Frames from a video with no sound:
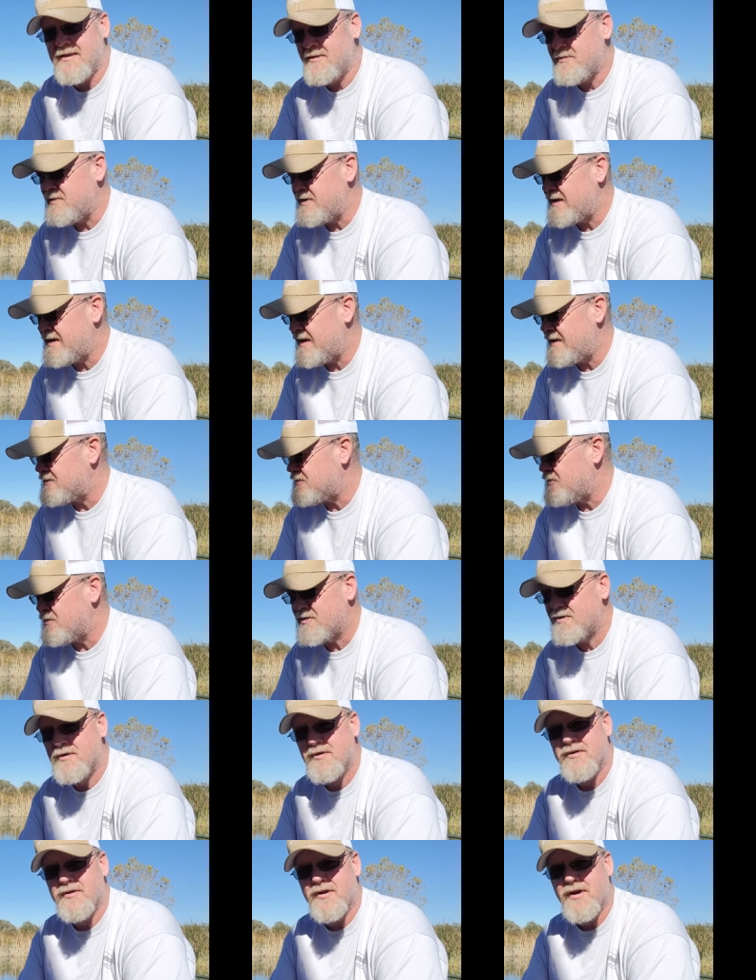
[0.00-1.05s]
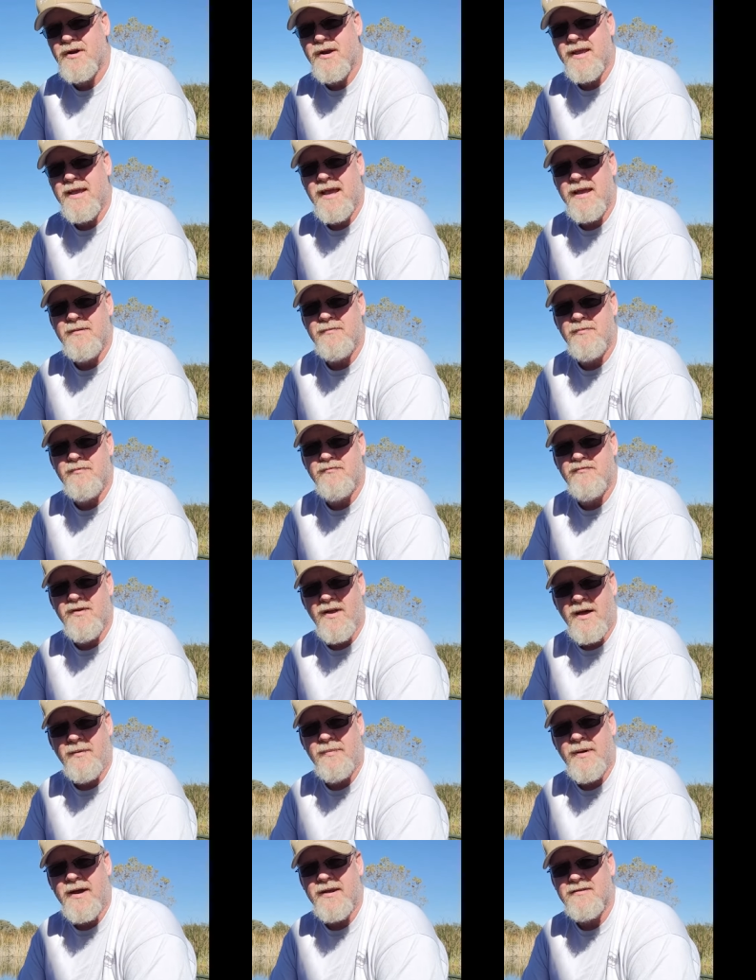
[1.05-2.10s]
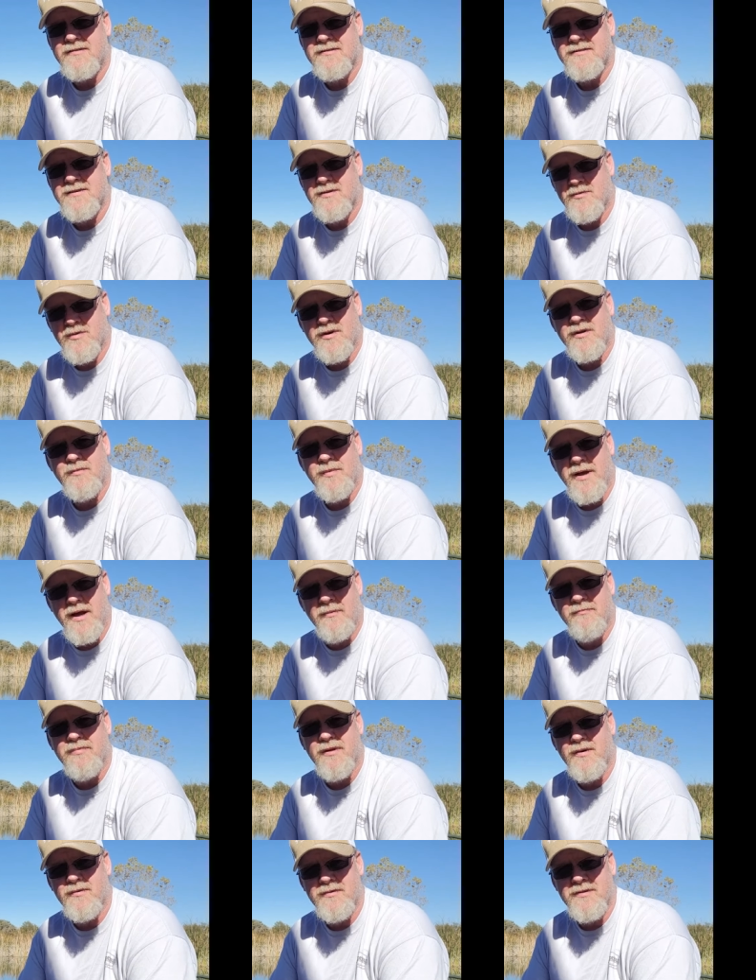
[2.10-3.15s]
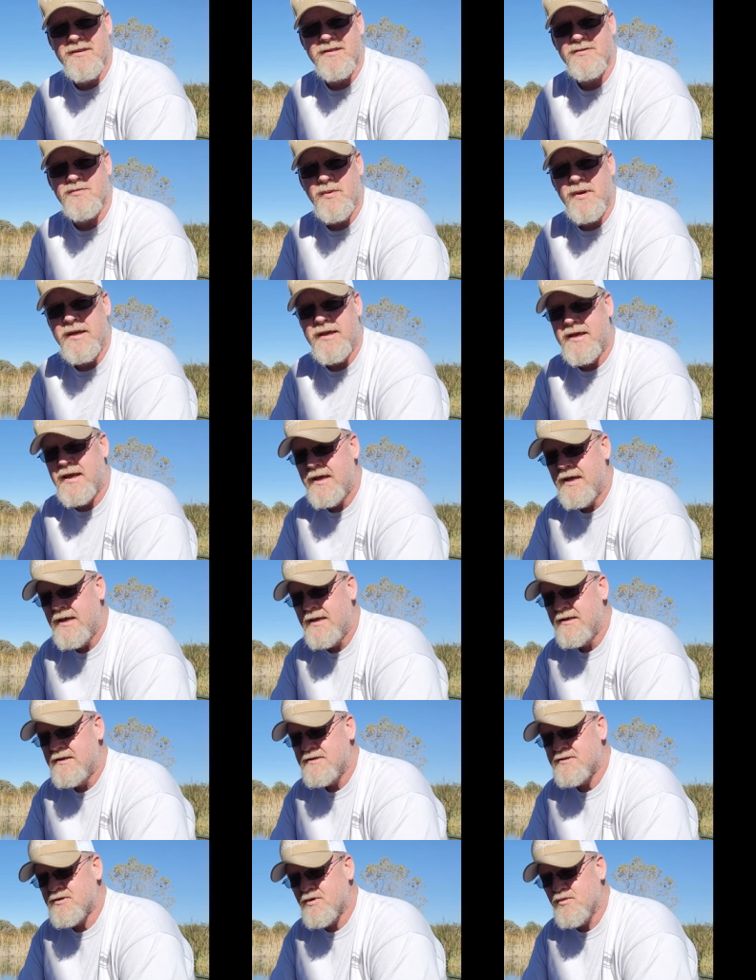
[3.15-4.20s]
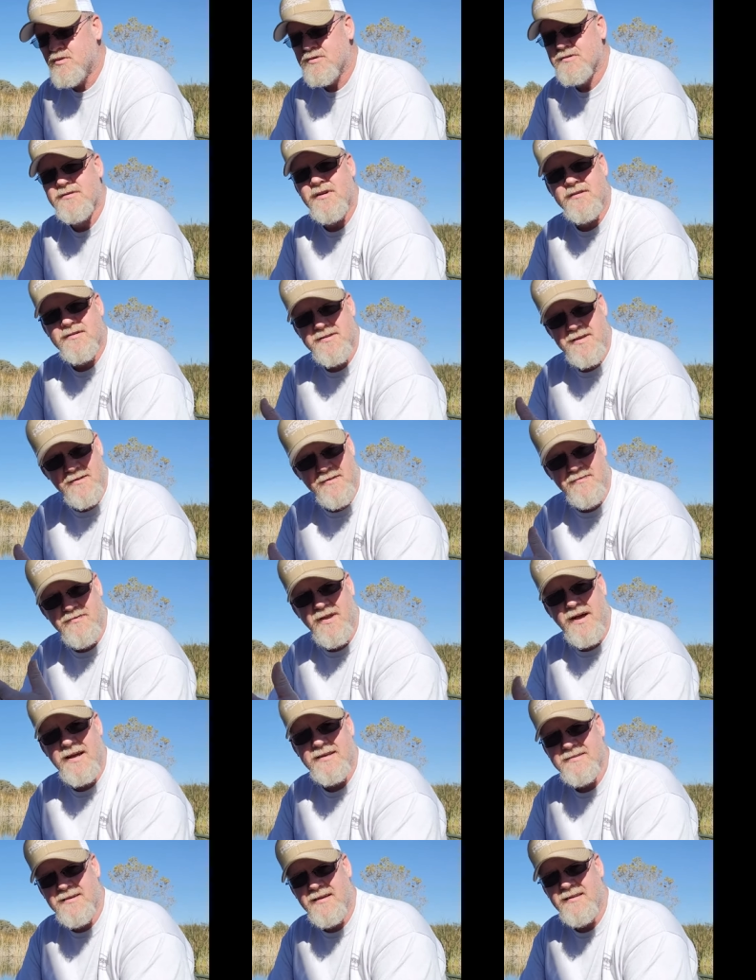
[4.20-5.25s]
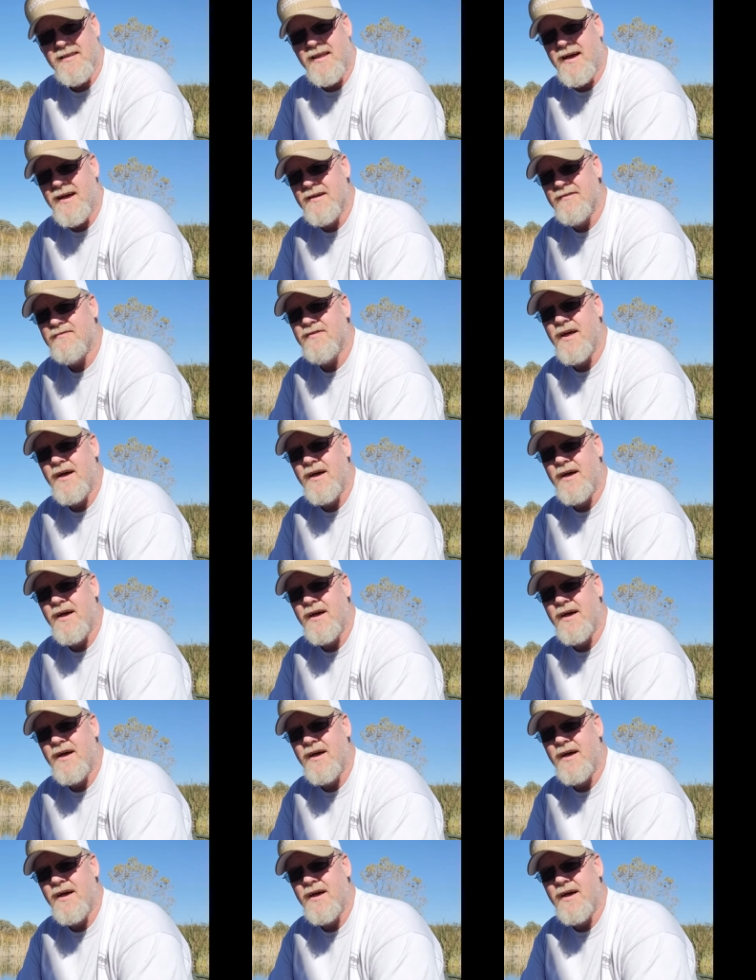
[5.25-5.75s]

think we've got 238 fly patterns that we're going to be uploading this week. So we'll start selling flies online,